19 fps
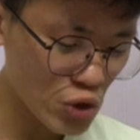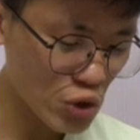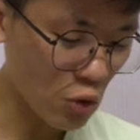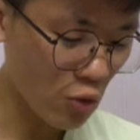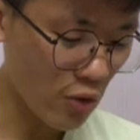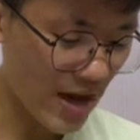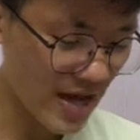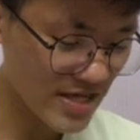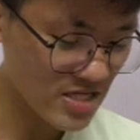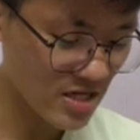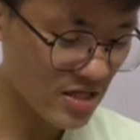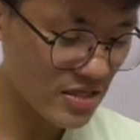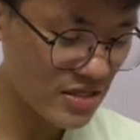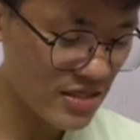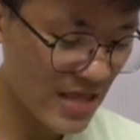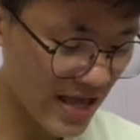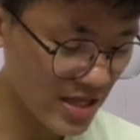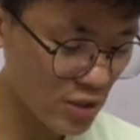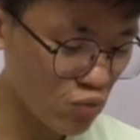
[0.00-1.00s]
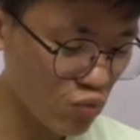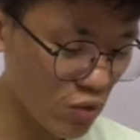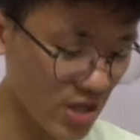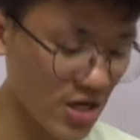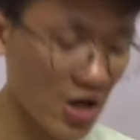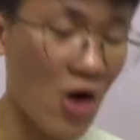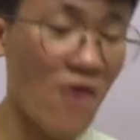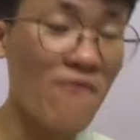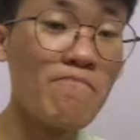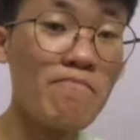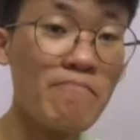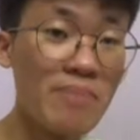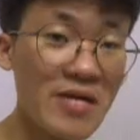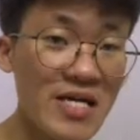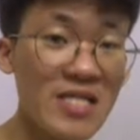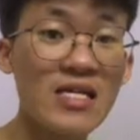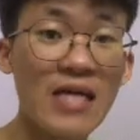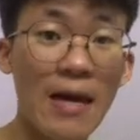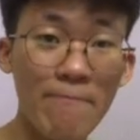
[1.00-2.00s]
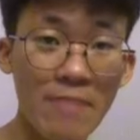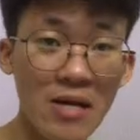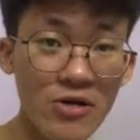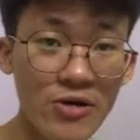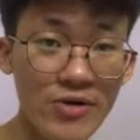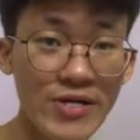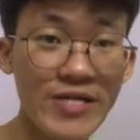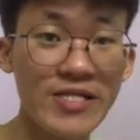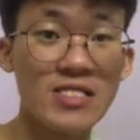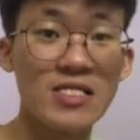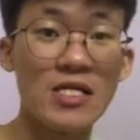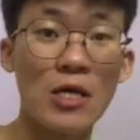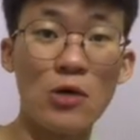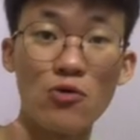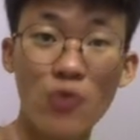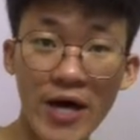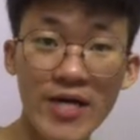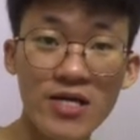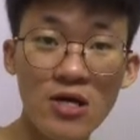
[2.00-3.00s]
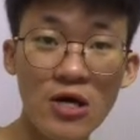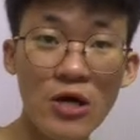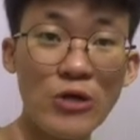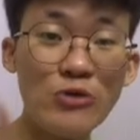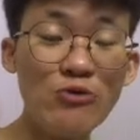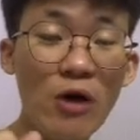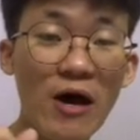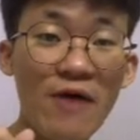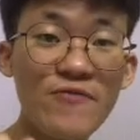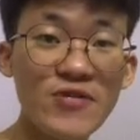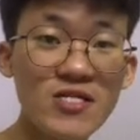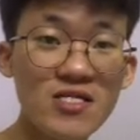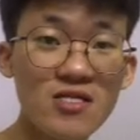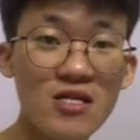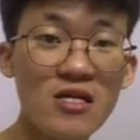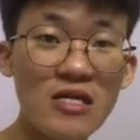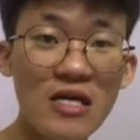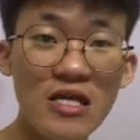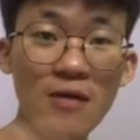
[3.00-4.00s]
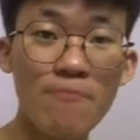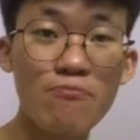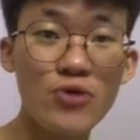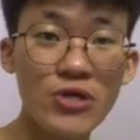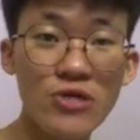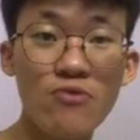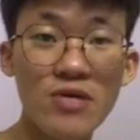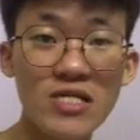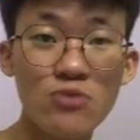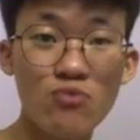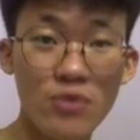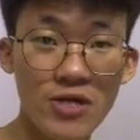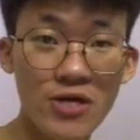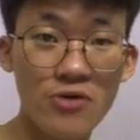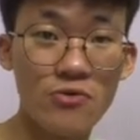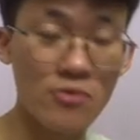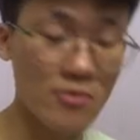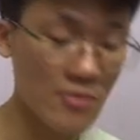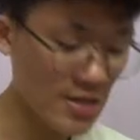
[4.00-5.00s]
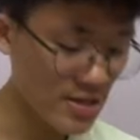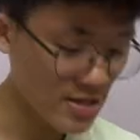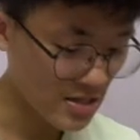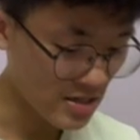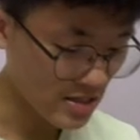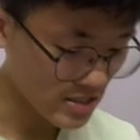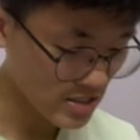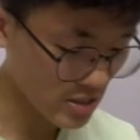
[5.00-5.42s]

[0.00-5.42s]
also has a network of blood capillaries, right? You have seen in the previous video.